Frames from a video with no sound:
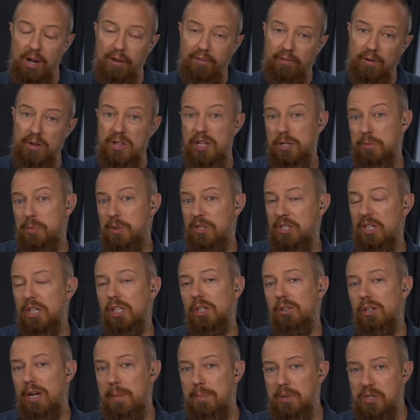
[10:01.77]
For this
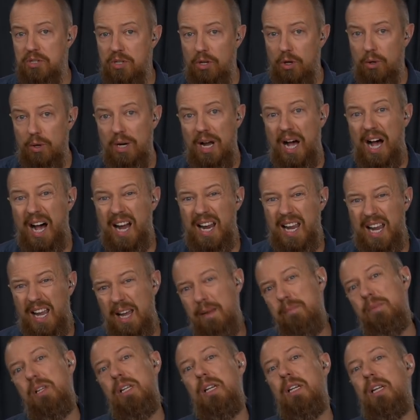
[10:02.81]
particular episode, I
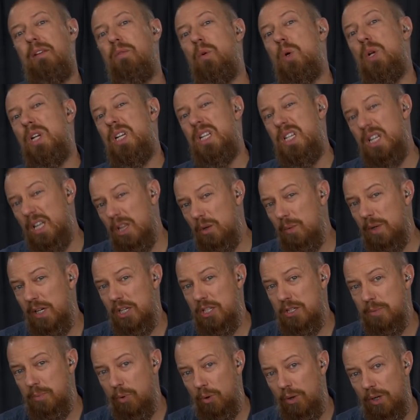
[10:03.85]
am going to give you another way to
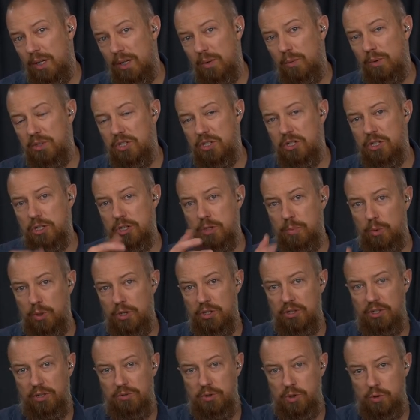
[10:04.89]
support it, which is to support
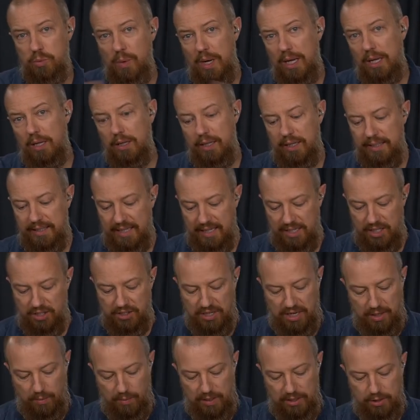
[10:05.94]
yourselves as well, and that is
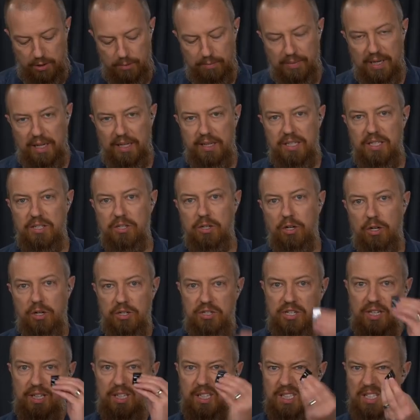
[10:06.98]
a way to buy these
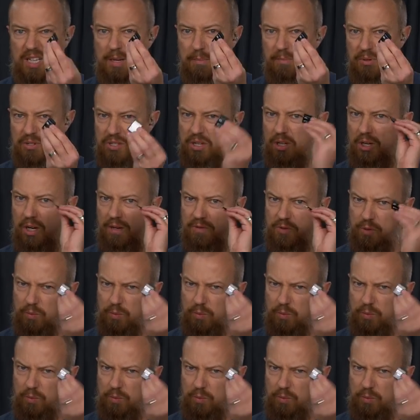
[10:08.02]
cards and get 10% off.